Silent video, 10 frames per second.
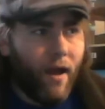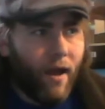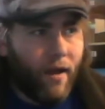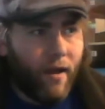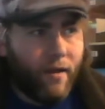
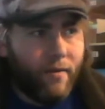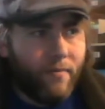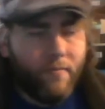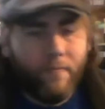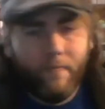I,
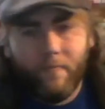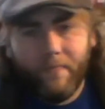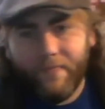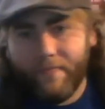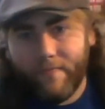
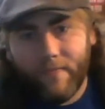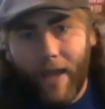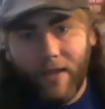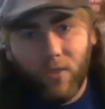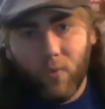
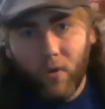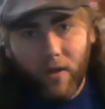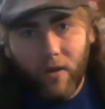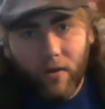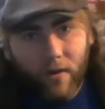I, I just work
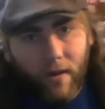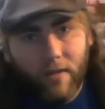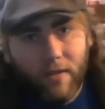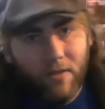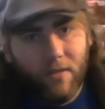here. I just,